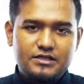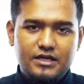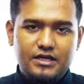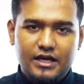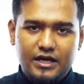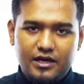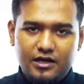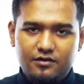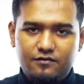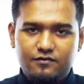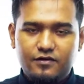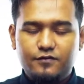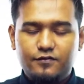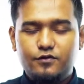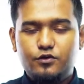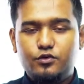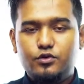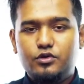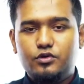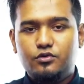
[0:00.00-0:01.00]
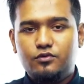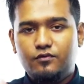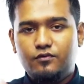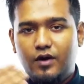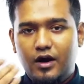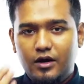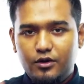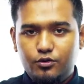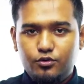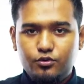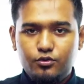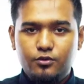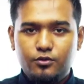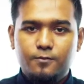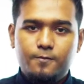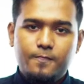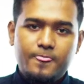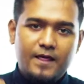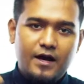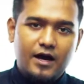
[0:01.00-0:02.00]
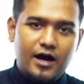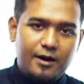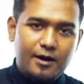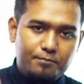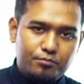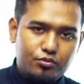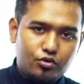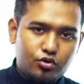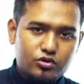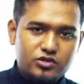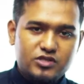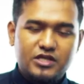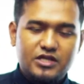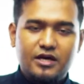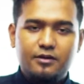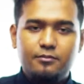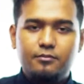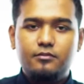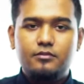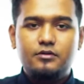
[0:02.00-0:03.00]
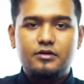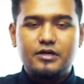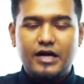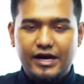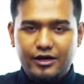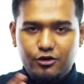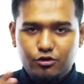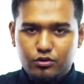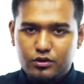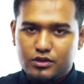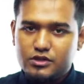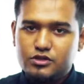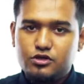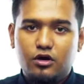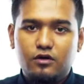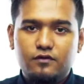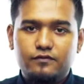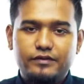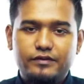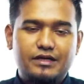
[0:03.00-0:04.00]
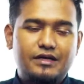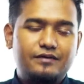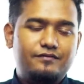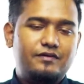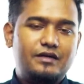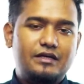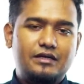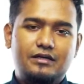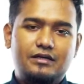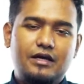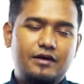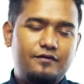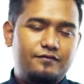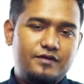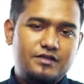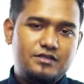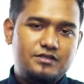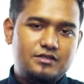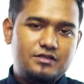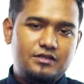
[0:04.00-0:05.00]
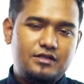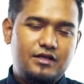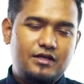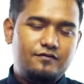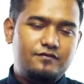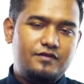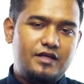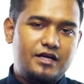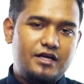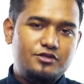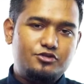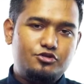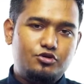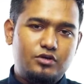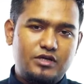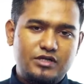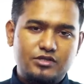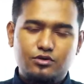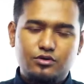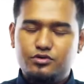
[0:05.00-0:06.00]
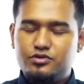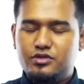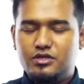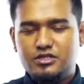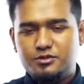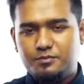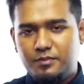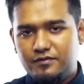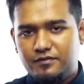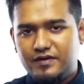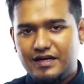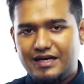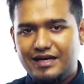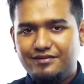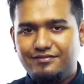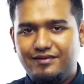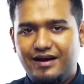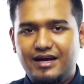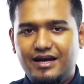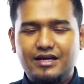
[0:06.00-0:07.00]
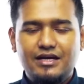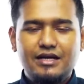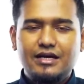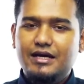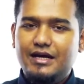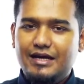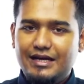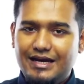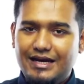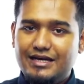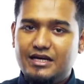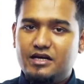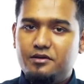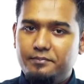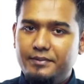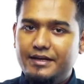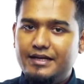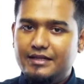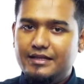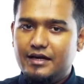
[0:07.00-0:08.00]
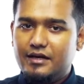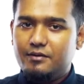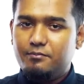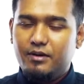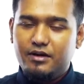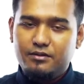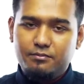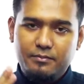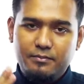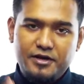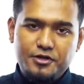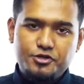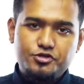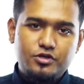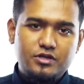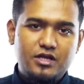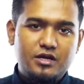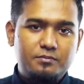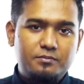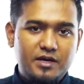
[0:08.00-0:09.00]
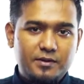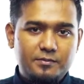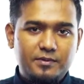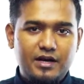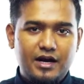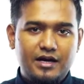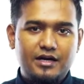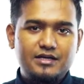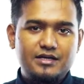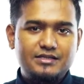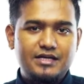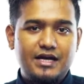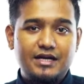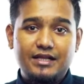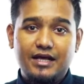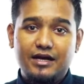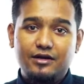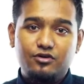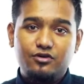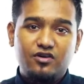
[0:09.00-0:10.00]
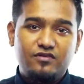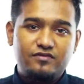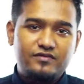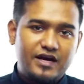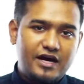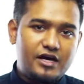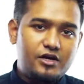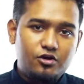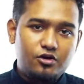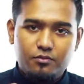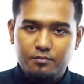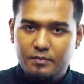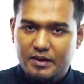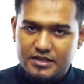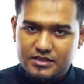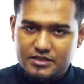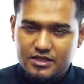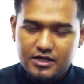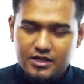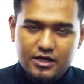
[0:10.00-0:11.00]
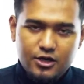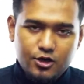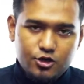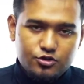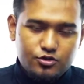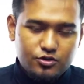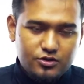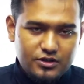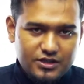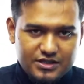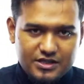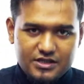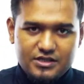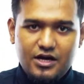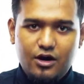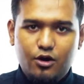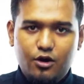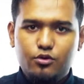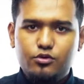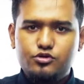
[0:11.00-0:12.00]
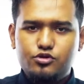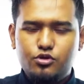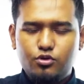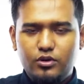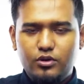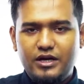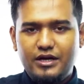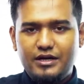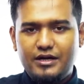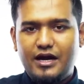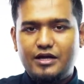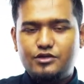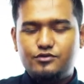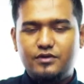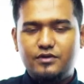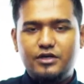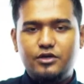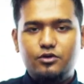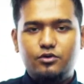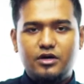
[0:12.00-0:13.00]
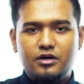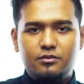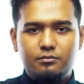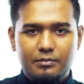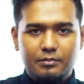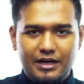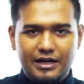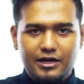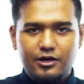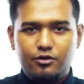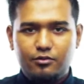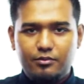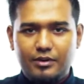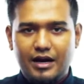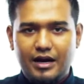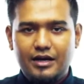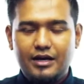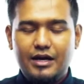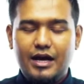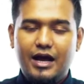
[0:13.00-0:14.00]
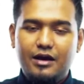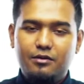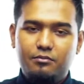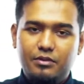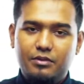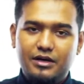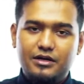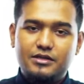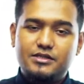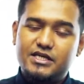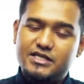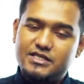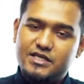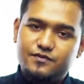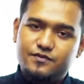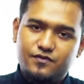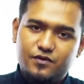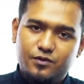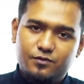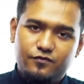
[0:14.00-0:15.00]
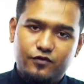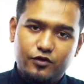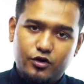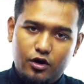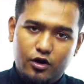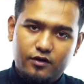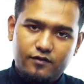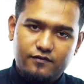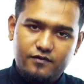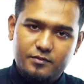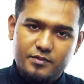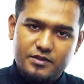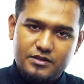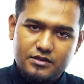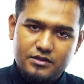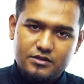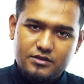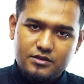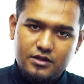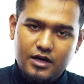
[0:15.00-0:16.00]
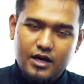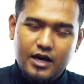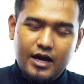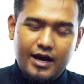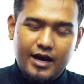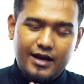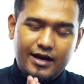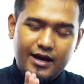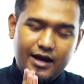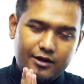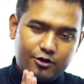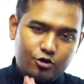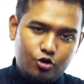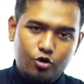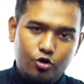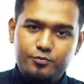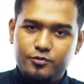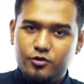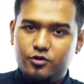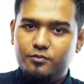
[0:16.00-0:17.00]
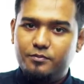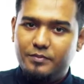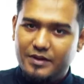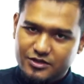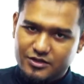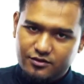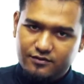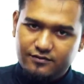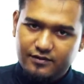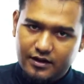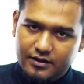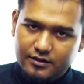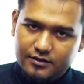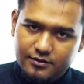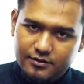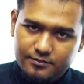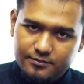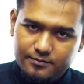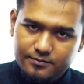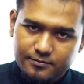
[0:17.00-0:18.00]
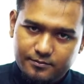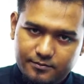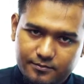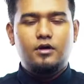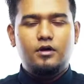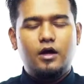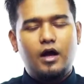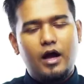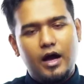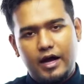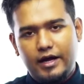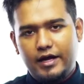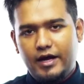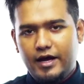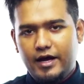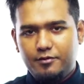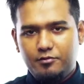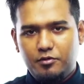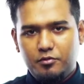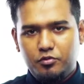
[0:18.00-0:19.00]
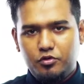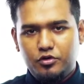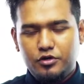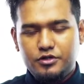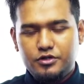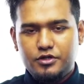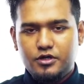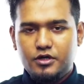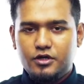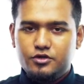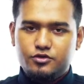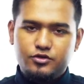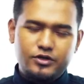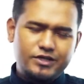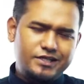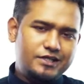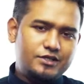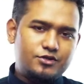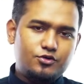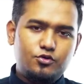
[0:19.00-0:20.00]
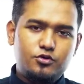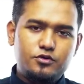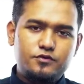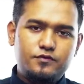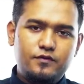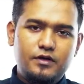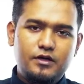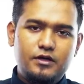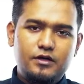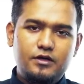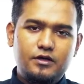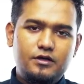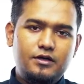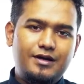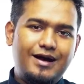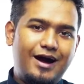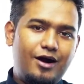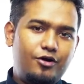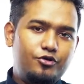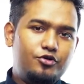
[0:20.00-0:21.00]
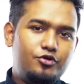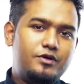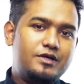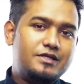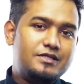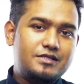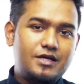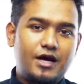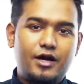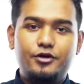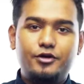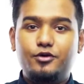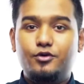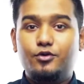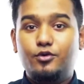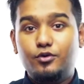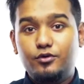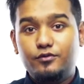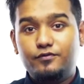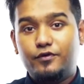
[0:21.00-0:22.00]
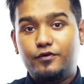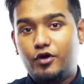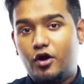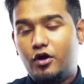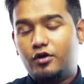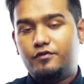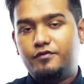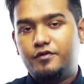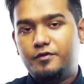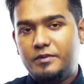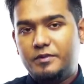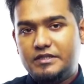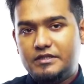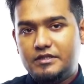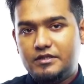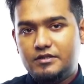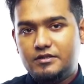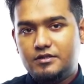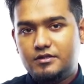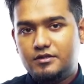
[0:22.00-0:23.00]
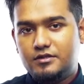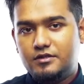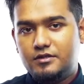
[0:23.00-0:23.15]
is a negative review, you want to approach them, try to resolve it. If there is no resolution, it's perfectly fine. Let it be there, but make sure that people understand that you have tried your best. So this is how slowly and gradually you can build your brand and build a successful photography business. And I hope you best of luck. Hi, I am Ambarish. So in this course, we'll learn how you can start your own photography business.